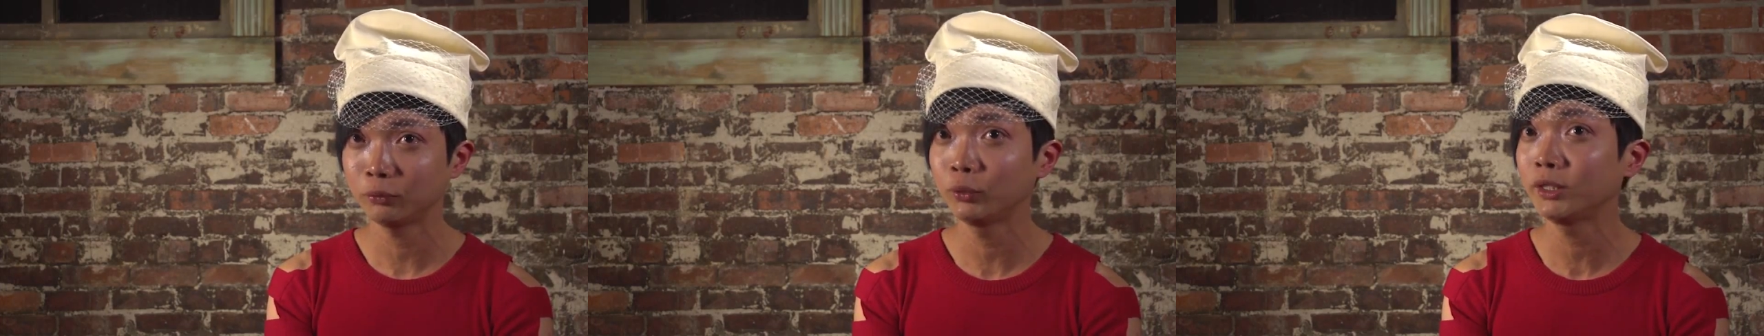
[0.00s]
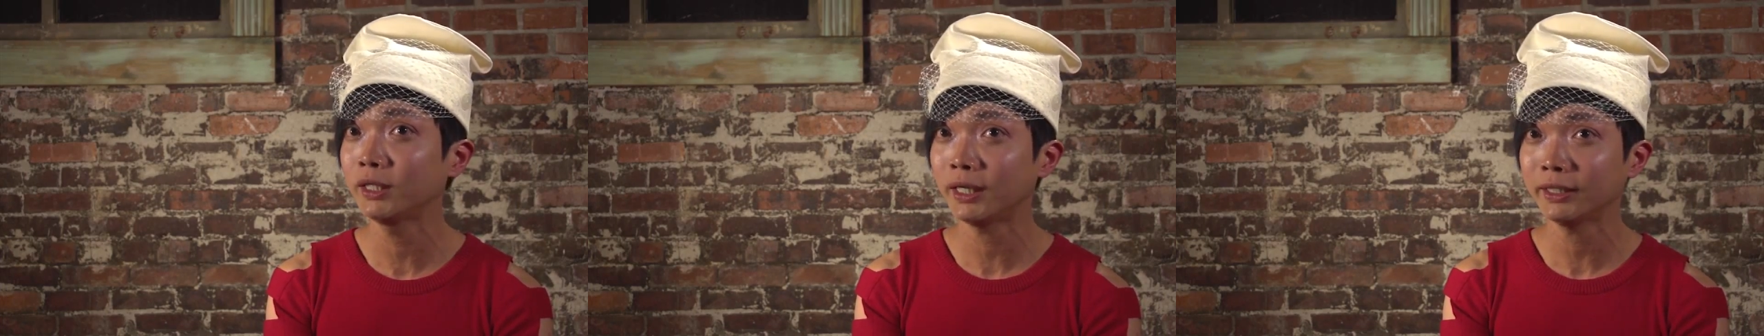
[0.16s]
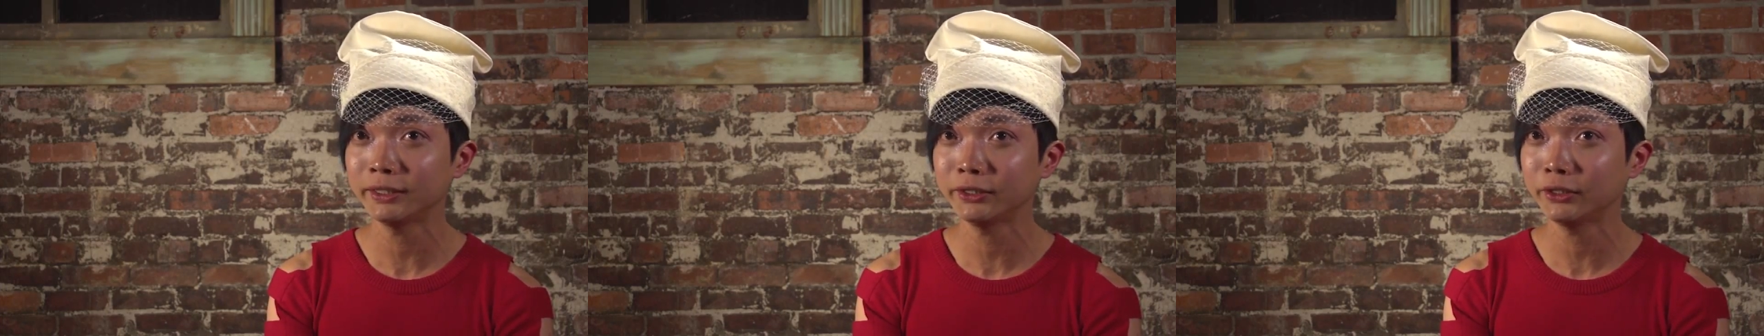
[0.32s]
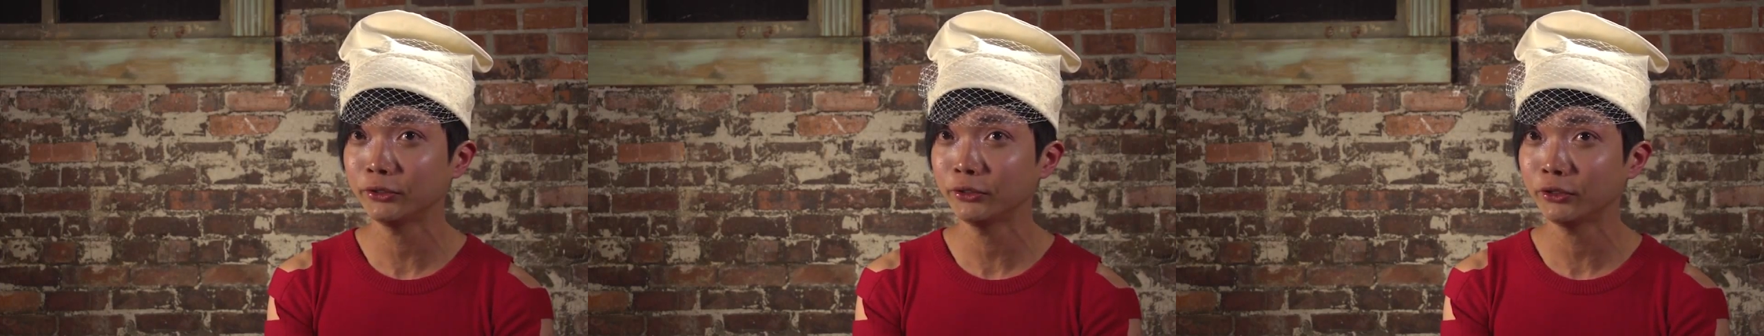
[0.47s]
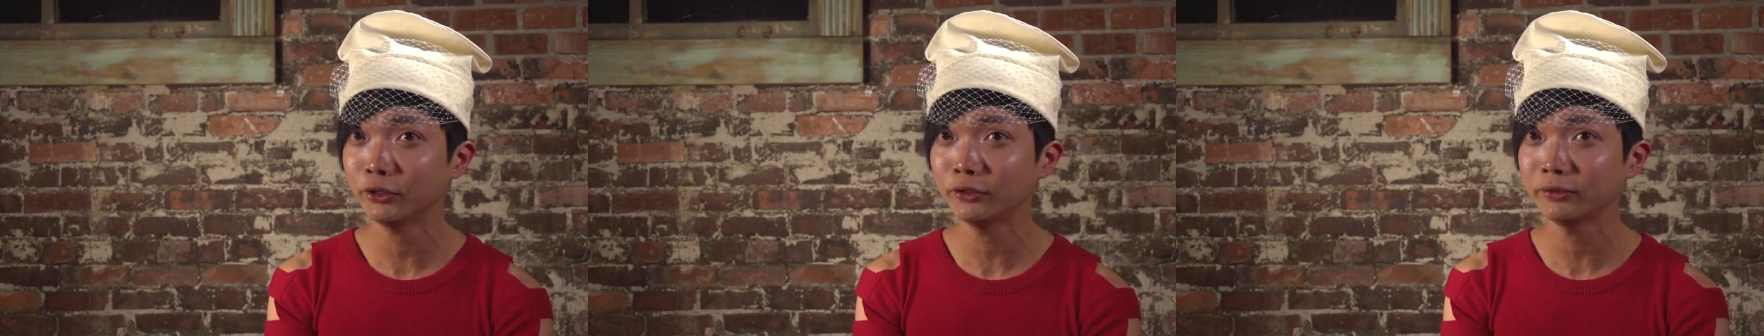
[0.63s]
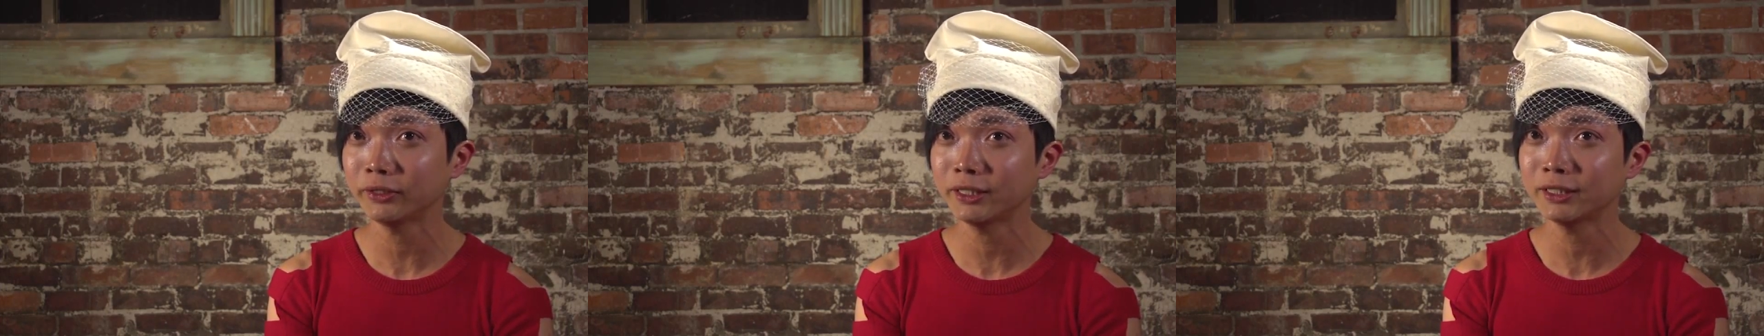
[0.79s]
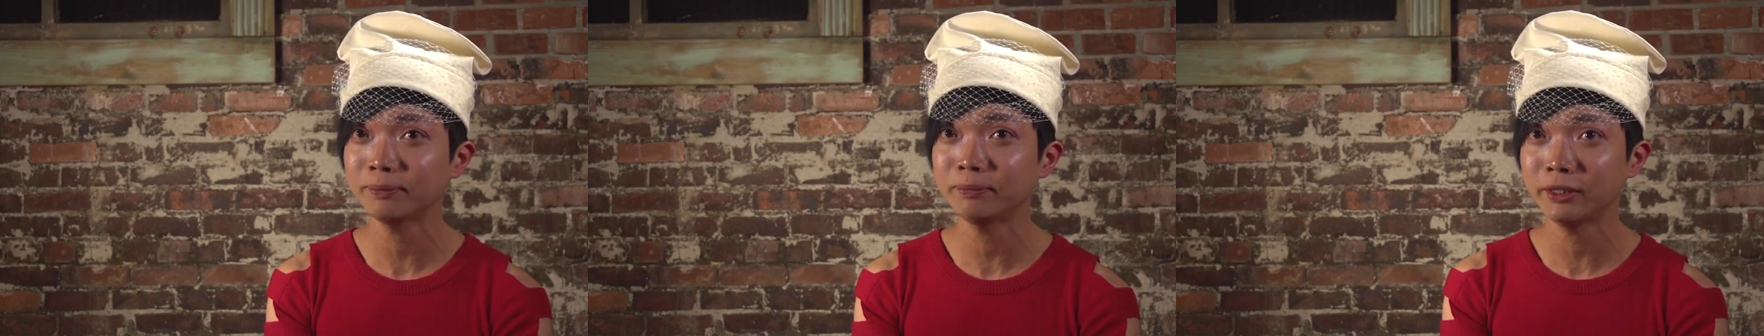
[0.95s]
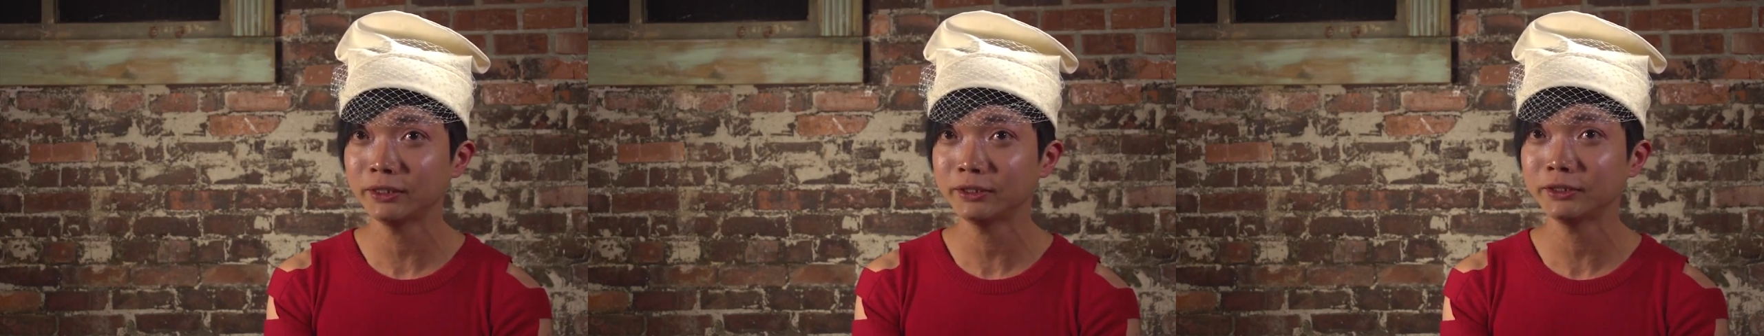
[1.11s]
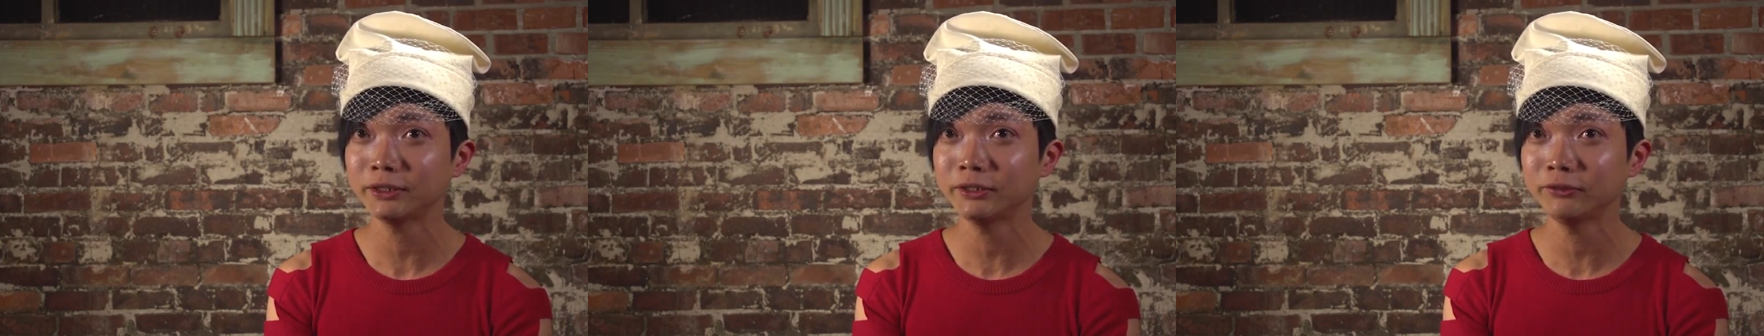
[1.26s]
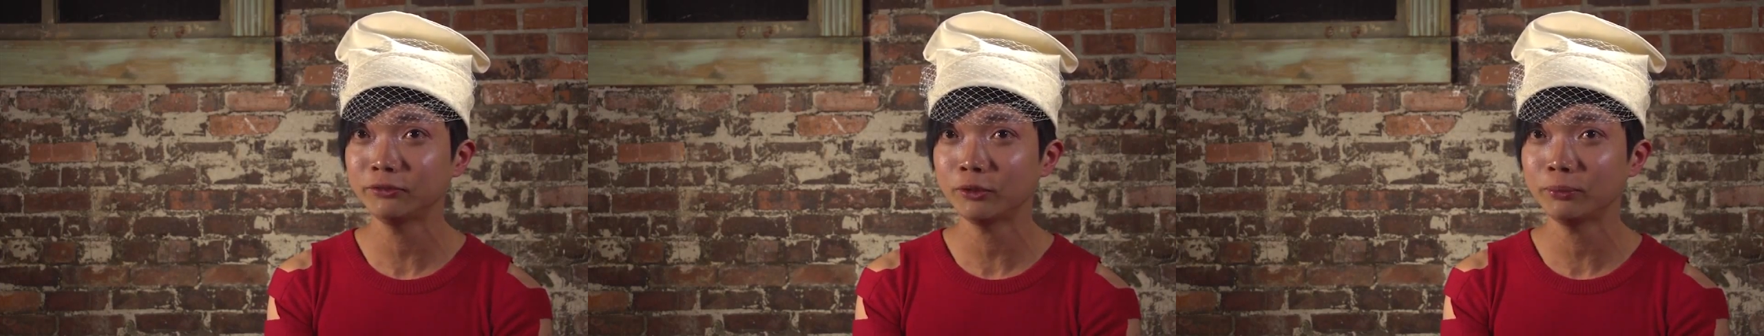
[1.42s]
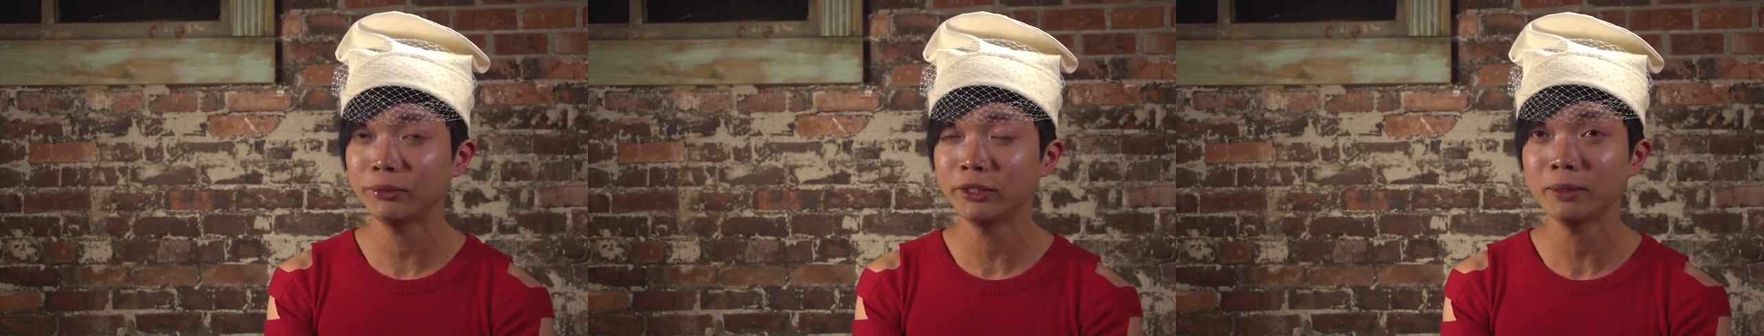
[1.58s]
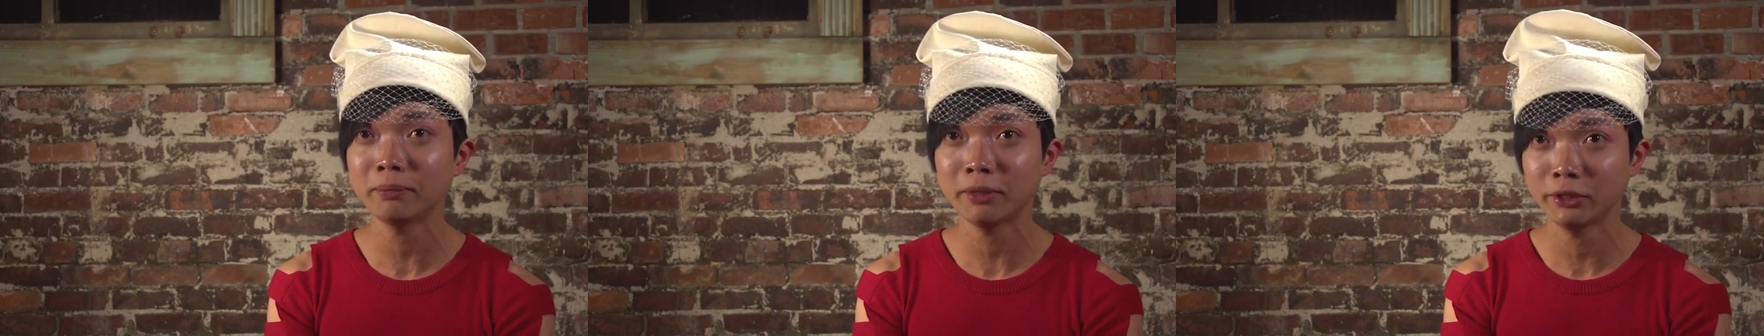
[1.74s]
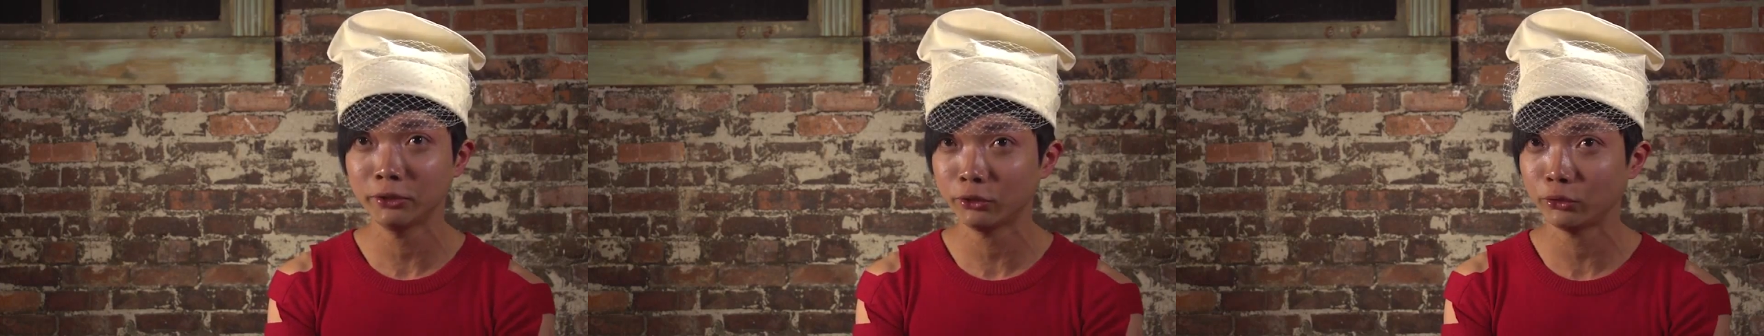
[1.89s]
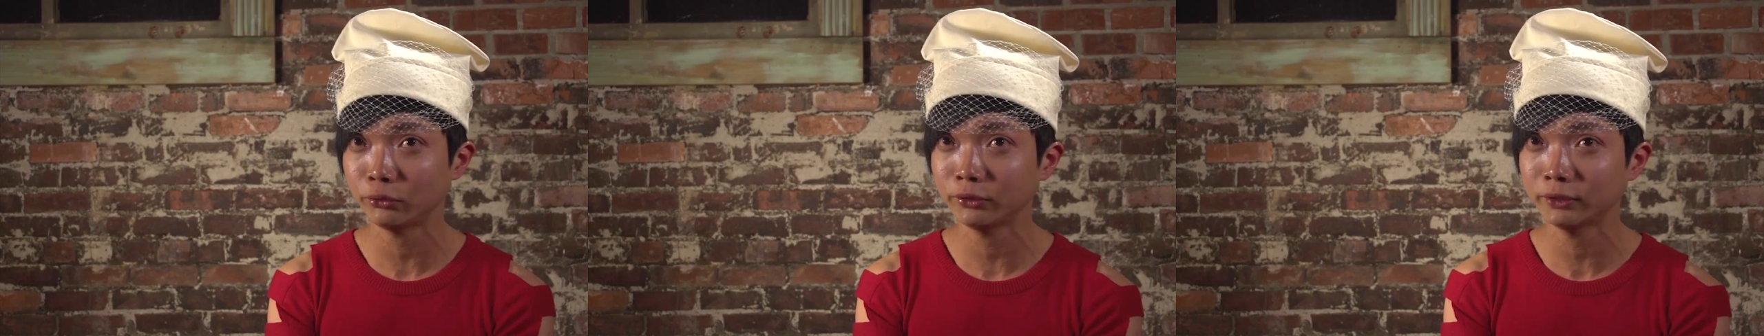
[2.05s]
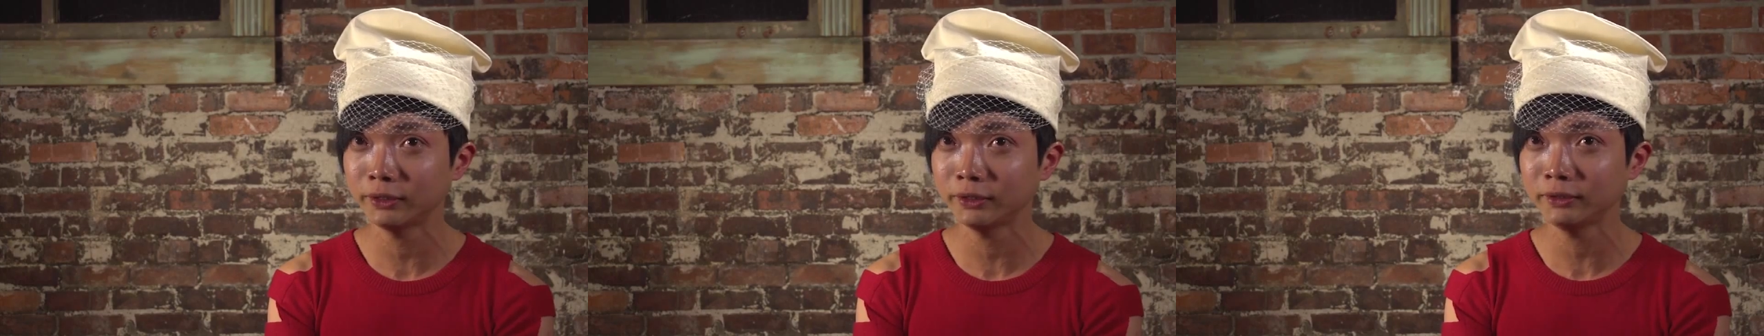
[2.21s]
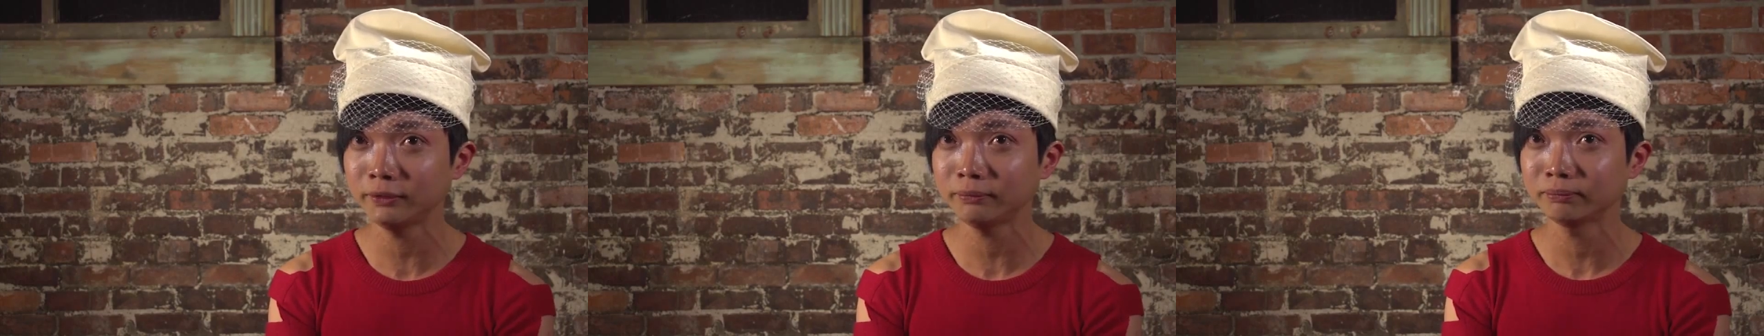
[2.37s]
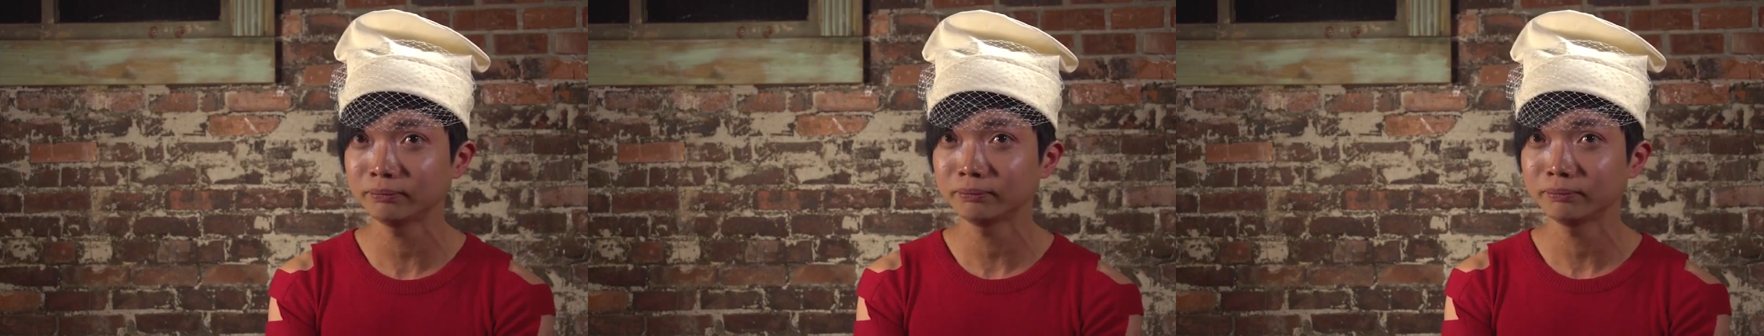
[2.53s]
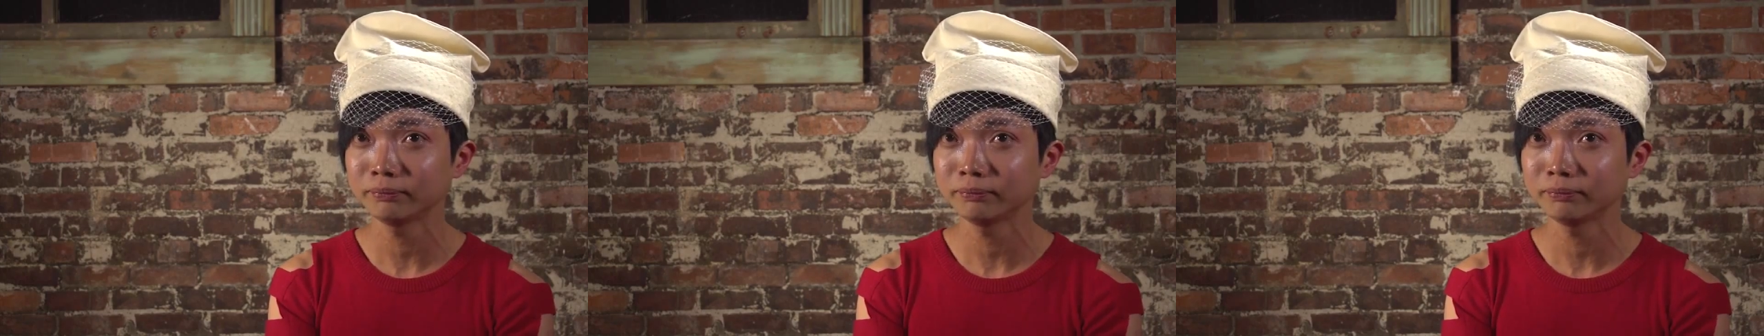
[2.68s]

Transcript: We like it or not, especially for being minority